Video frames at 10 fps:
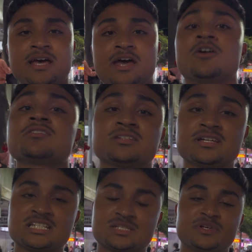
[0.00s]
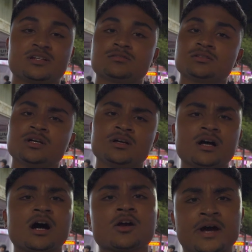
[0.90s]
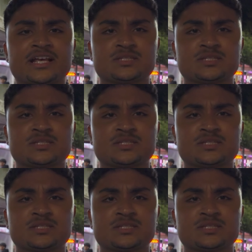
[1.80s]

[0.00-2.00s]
and honestly, it's just been a great